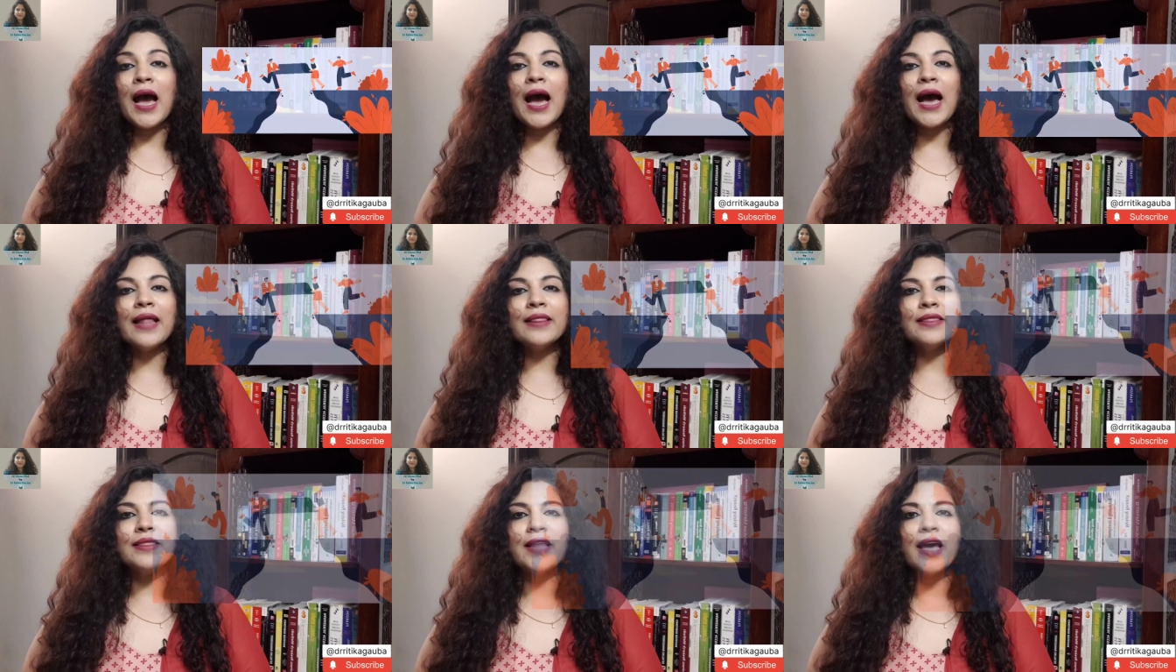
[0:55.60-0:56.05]

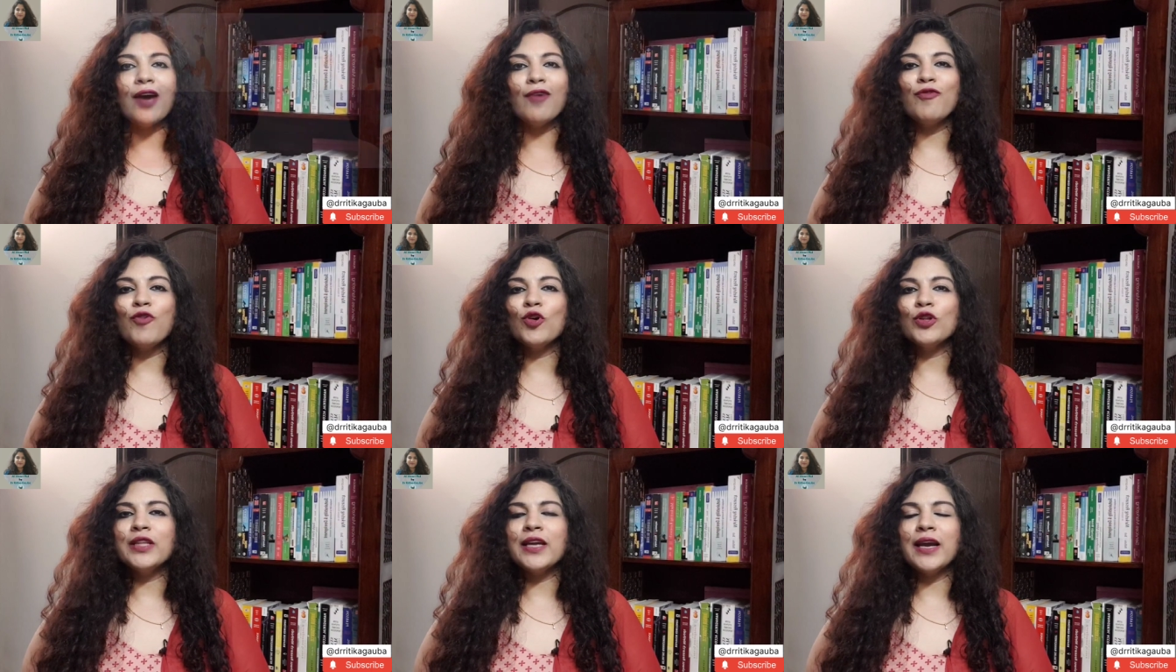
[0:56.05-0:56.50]
And
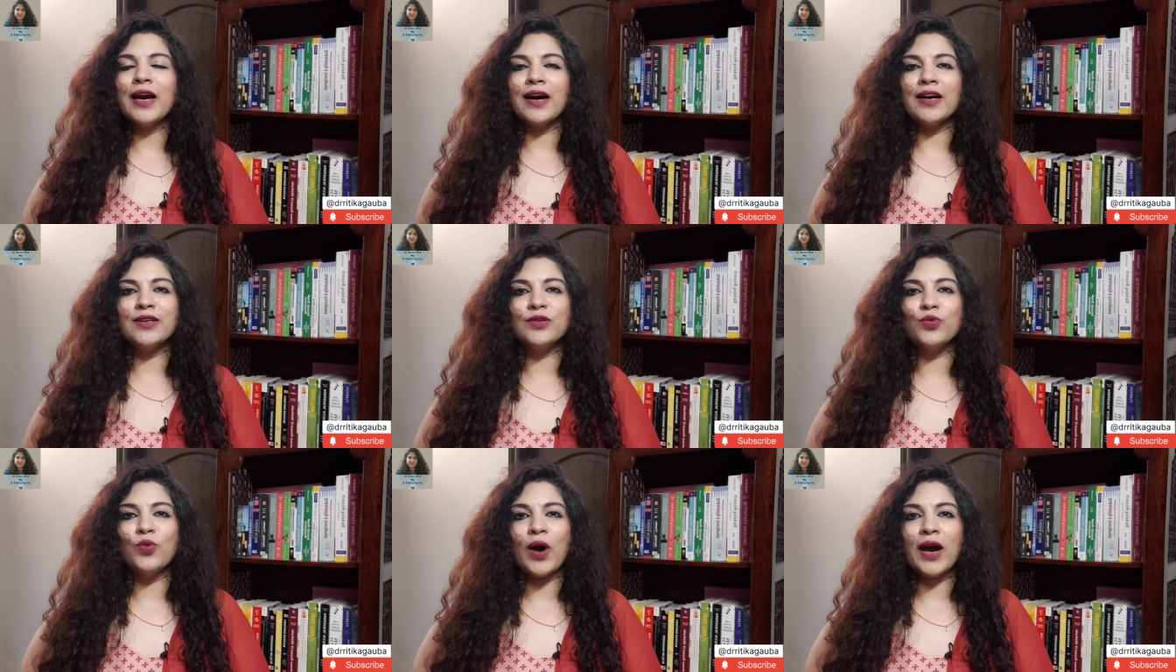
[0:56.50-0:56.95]
therefore they
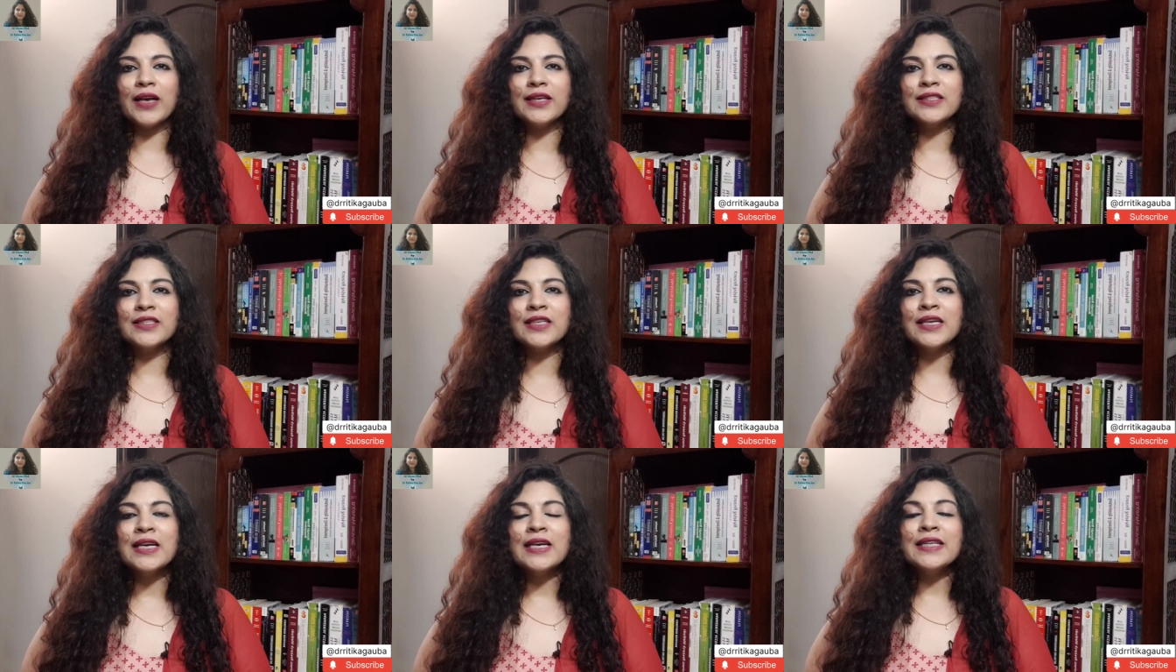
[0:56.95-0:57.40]

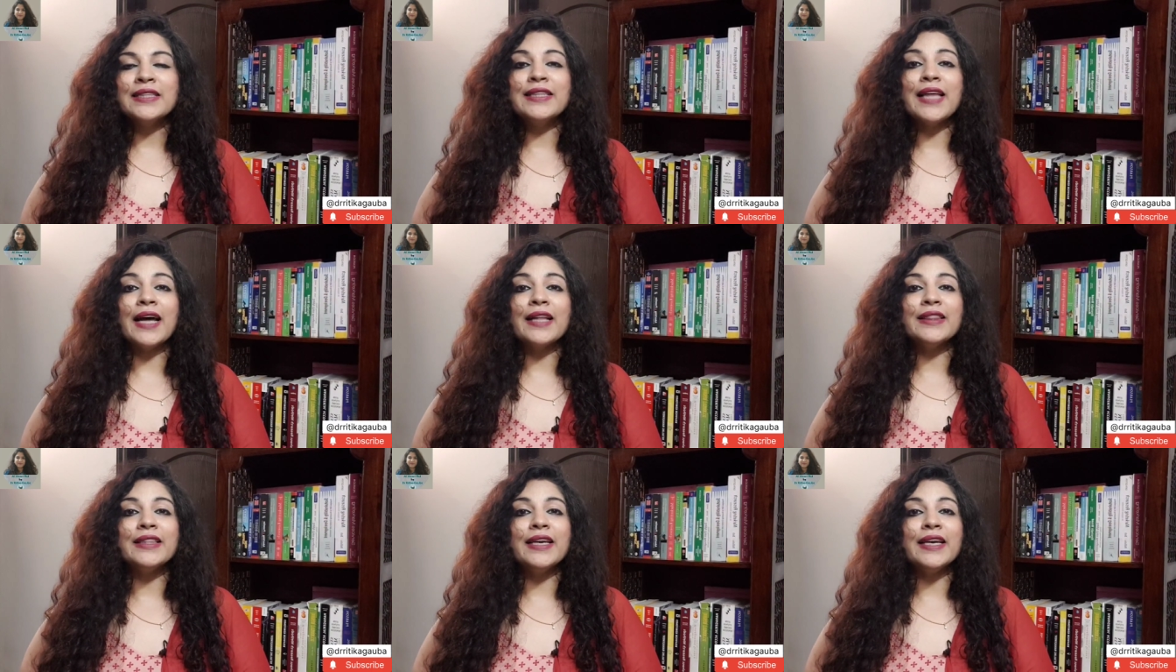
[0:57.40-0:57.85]
advised
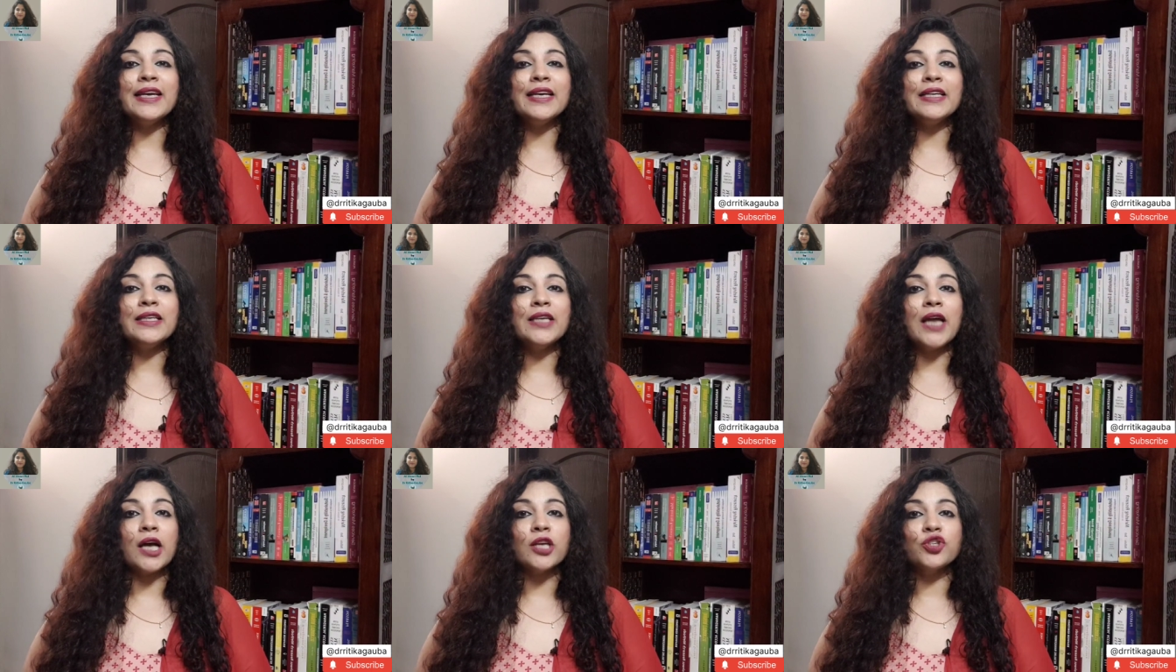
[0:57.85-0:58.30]
that the
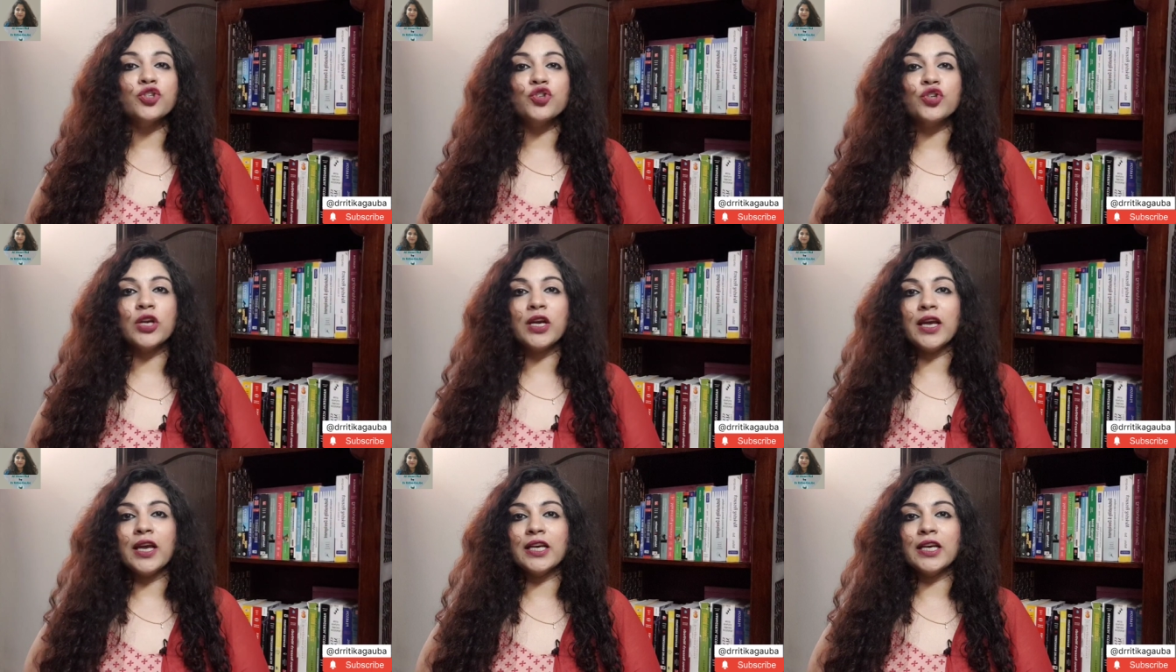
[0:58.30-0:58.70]
industry